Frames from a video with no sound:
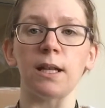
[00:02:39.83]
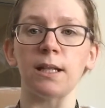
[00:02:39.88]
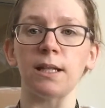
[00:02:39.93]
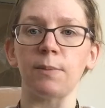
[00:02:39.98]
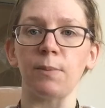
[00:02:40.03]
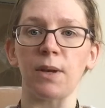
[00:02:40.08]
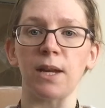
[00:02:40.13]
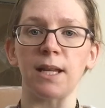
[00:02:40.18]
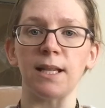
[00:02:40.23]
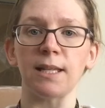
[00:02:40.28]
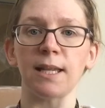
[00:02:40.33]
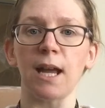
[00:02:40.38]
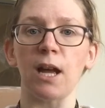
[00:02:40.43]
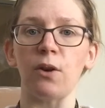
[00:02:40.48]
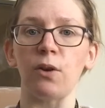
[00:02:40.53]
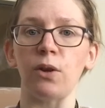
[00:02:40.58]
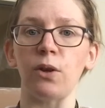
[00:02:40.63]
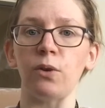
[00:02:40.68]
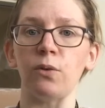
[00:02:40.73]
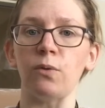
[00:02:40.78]
explains
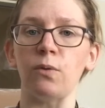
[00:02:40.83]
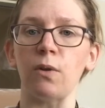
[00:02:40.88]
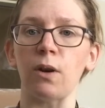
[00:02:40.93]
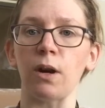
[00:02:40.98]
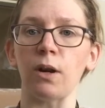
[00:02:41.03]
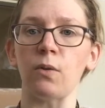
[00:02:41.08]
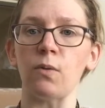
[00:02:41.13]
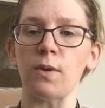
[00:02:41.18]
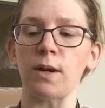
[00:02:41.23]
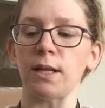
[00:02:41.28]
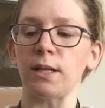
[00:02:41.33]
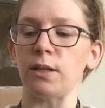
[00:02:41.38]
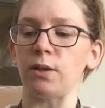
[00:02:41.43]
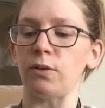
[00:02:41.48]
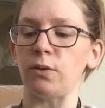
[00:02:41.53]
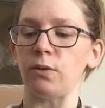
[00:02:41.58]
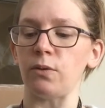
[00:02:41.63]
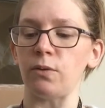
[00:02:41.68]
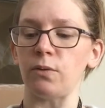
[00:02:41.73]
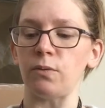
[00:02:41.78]
how you are going
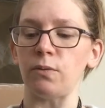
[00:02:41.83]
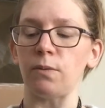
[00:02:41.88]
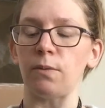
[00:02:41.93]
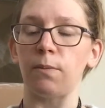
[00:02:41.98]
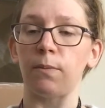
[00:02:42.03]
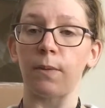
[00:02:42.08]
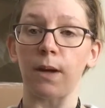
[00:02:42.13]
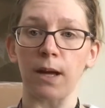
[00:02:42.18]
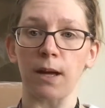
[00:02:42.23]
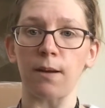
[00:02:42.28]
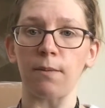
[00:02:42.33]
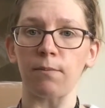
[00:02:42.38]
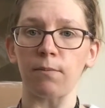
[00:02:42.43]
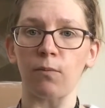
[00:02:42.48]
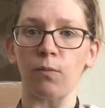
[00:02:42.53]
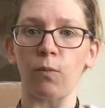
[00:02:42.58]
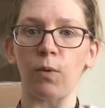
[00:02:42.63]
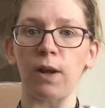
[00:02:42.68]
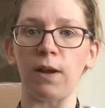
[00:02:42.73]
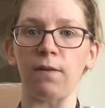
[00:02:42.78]
to
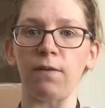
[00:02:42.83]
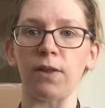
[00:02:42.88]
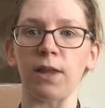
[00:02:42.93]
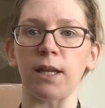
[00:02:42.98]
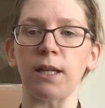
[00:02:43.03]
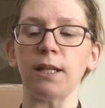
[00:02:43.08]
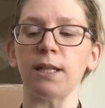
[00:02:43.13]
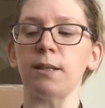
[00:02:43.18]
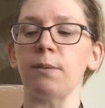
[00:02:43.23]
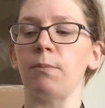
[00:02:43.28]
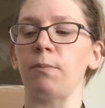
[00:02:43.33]
weave this,